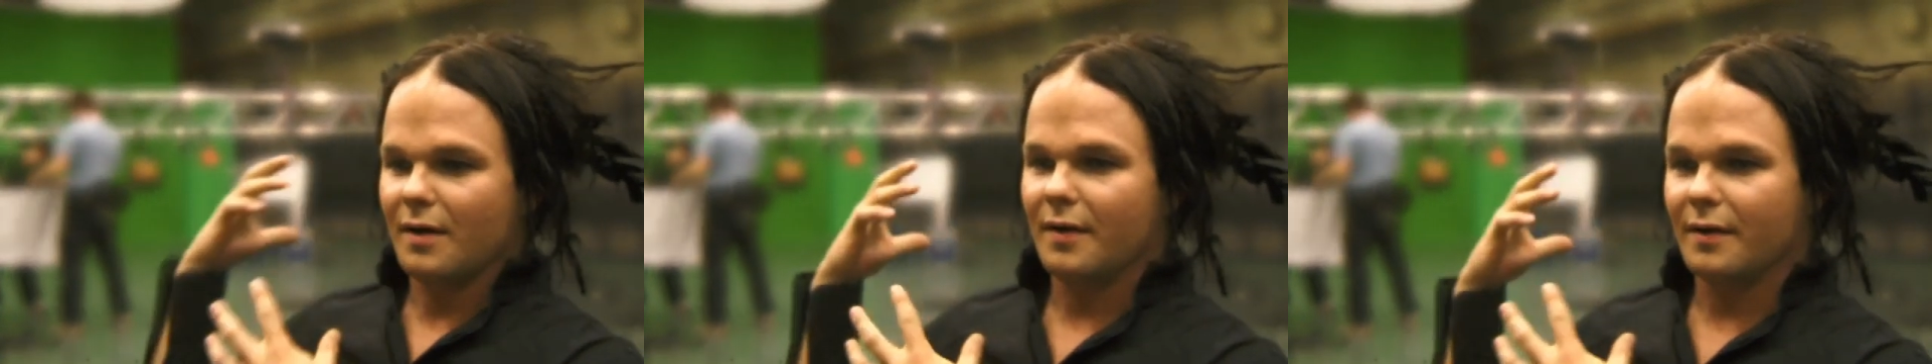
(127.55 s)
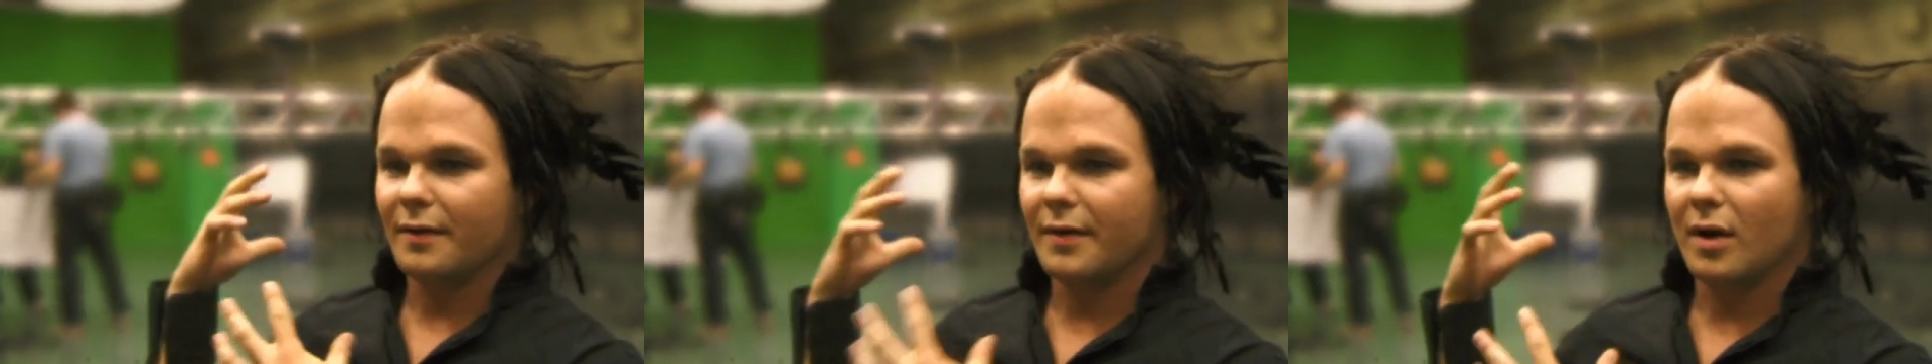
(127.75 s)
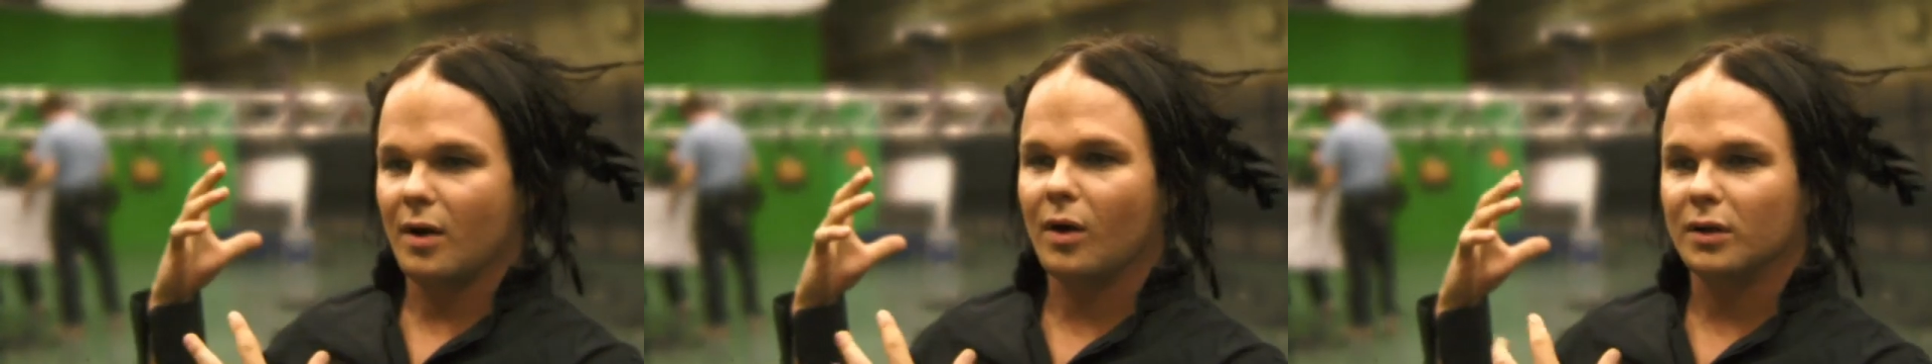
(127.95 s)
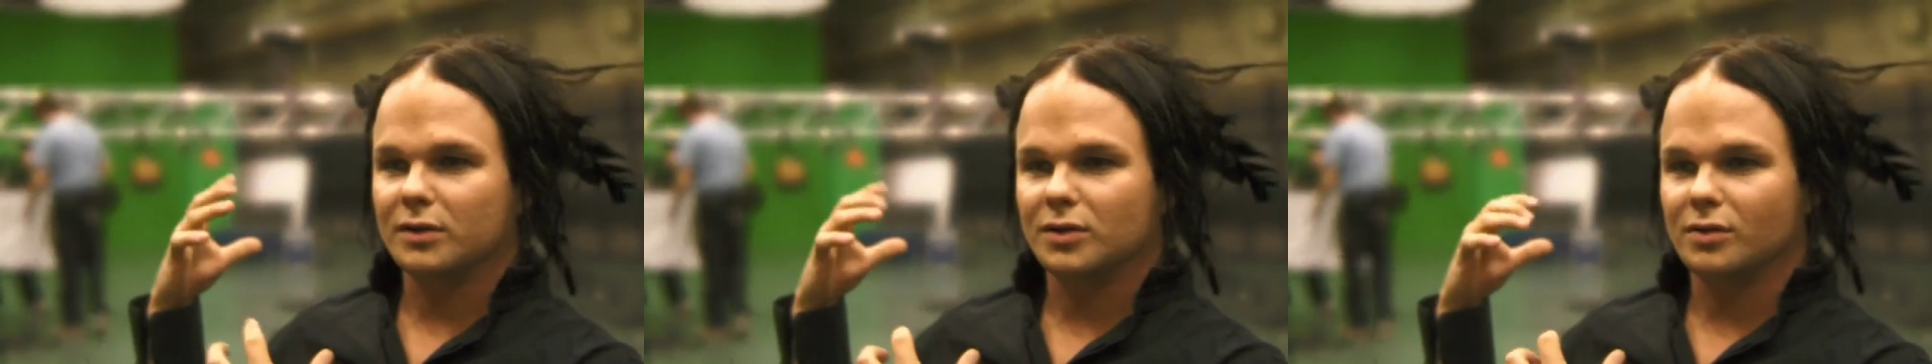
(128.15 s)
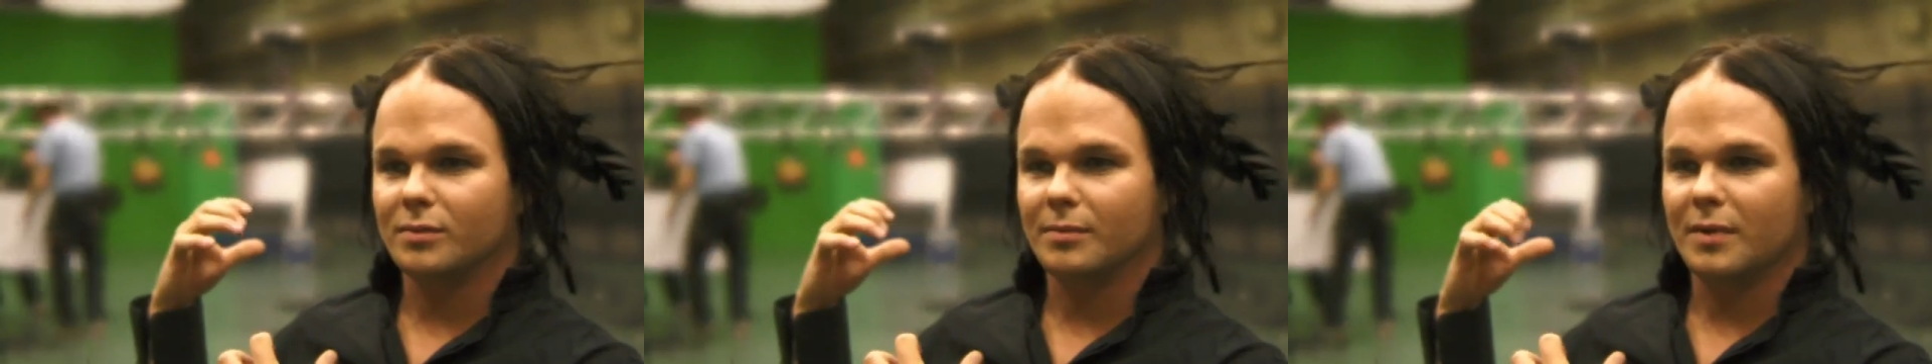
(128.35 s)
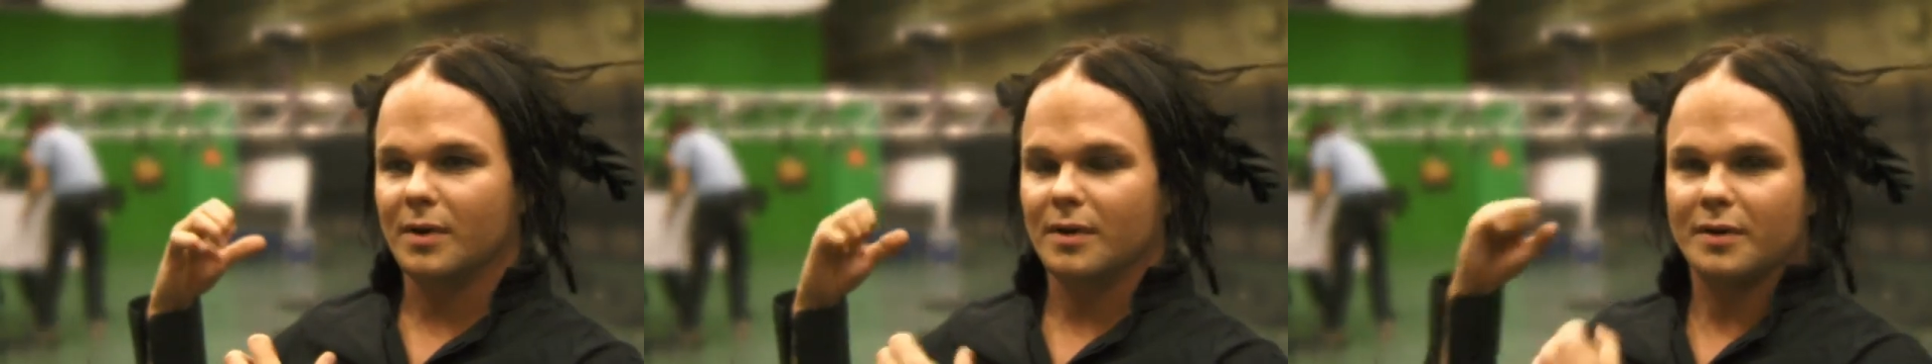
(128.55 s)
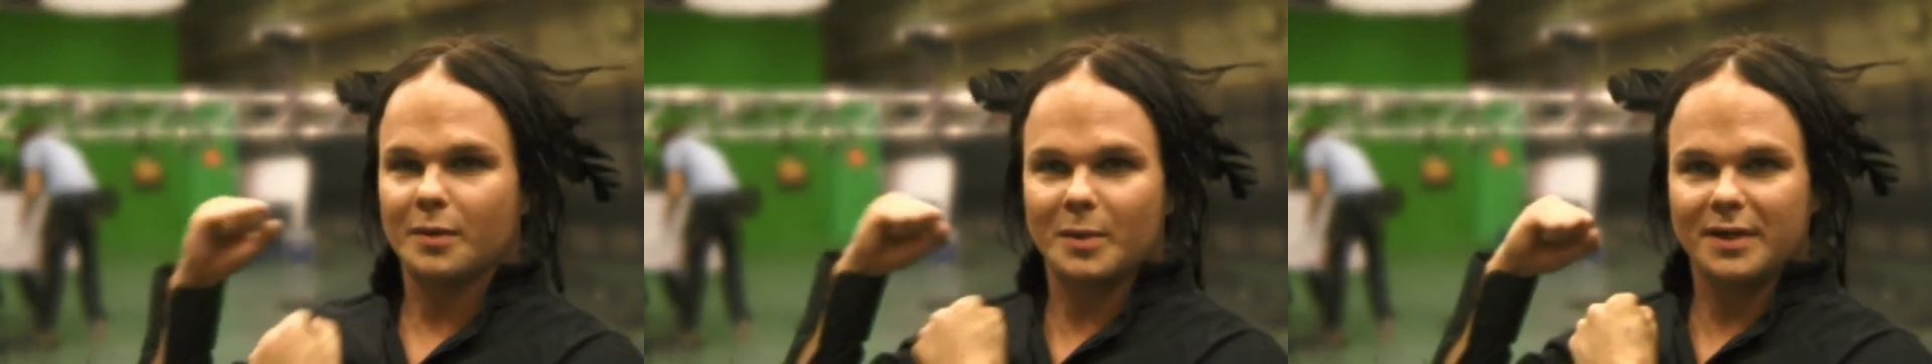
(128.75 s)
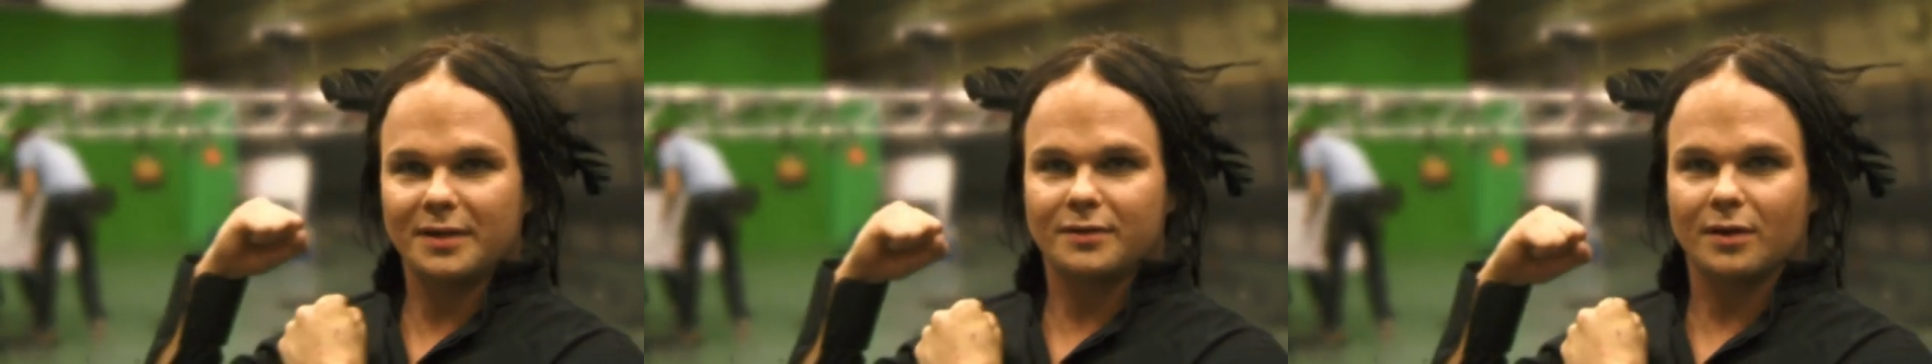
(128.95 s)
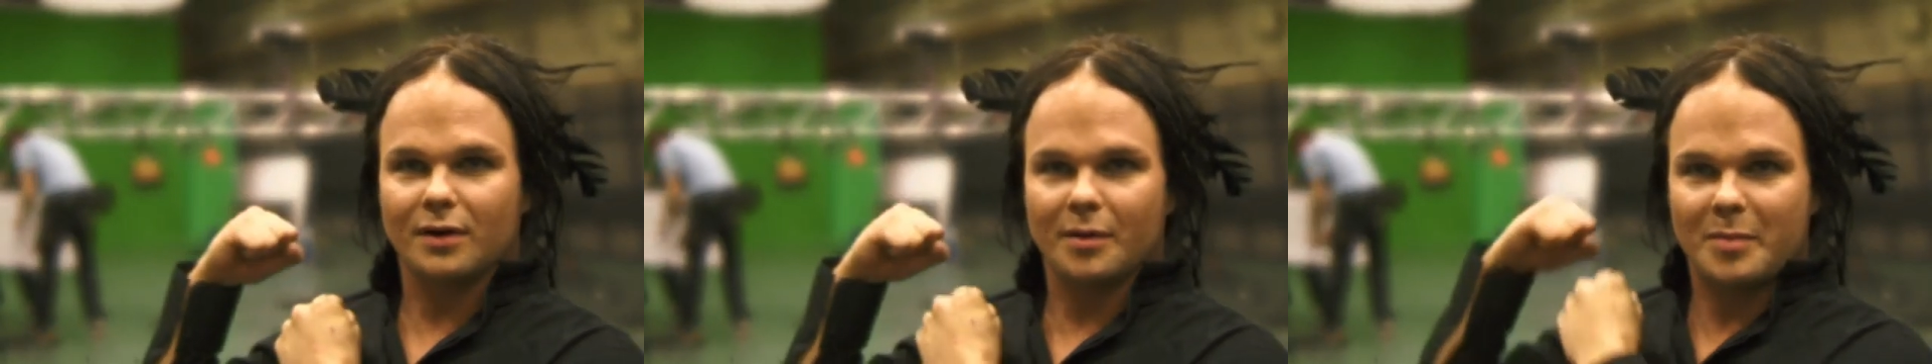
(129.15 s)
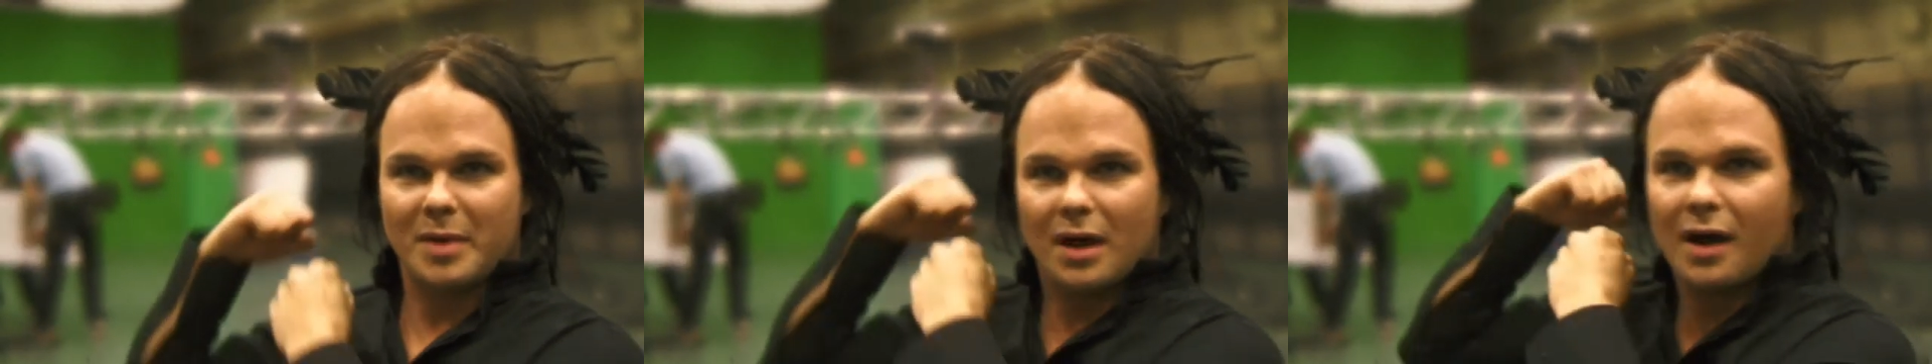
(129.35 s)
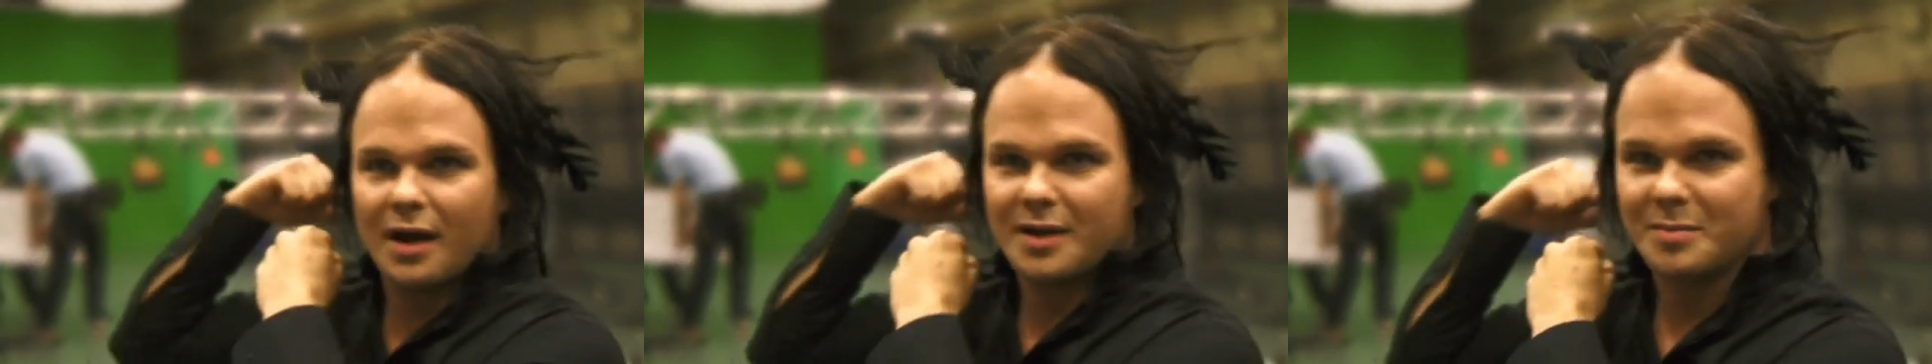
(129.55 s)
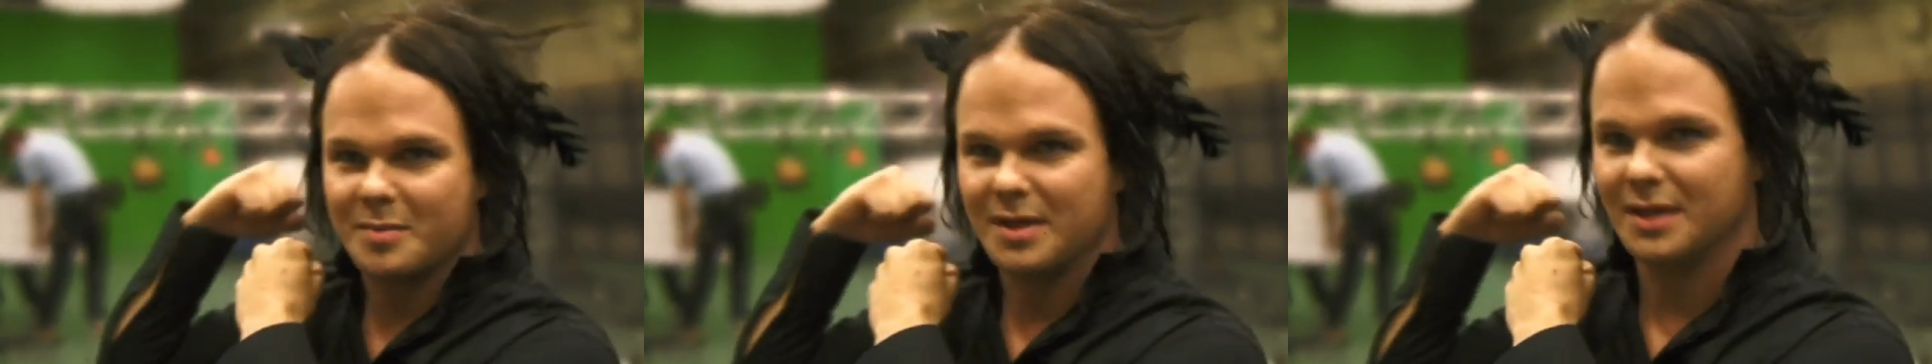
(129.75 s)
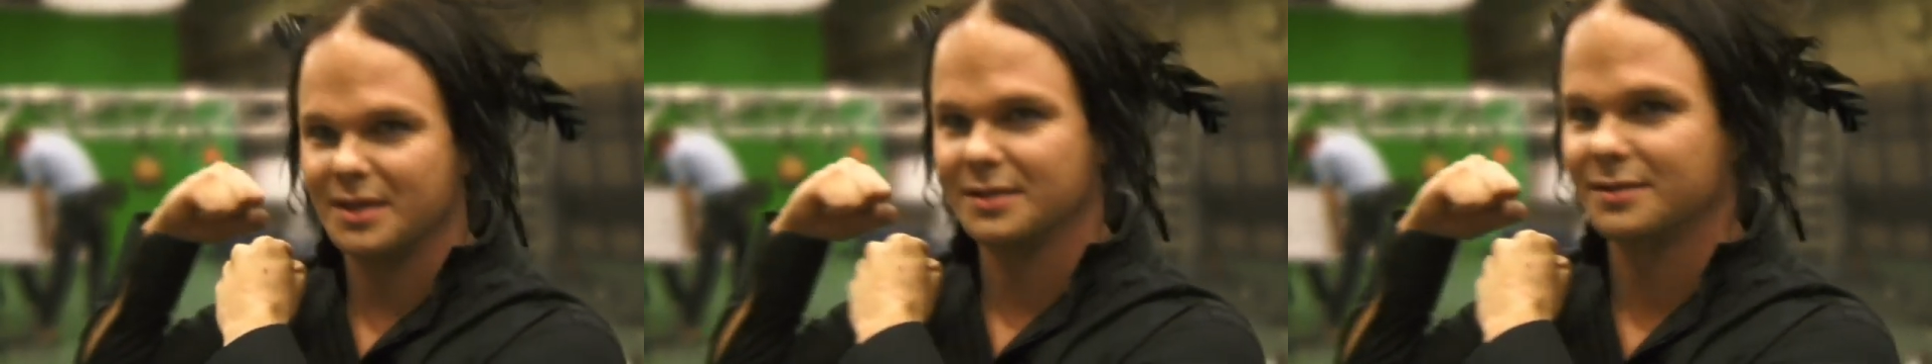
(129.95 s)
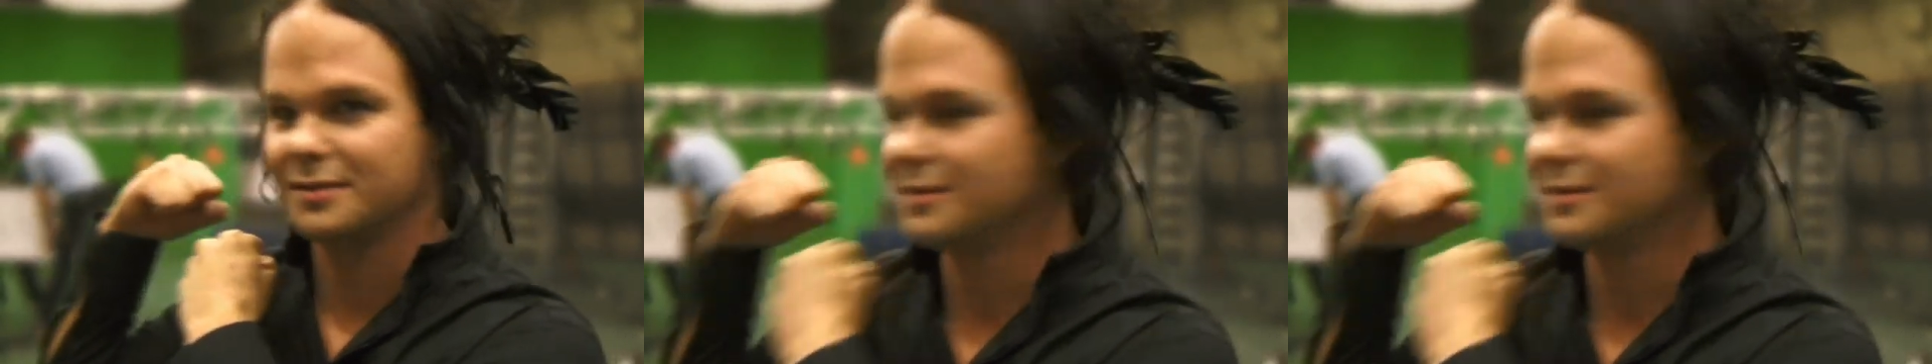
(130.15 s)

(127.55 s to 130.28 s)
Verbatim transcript: uh, the autumn, the winter behind me.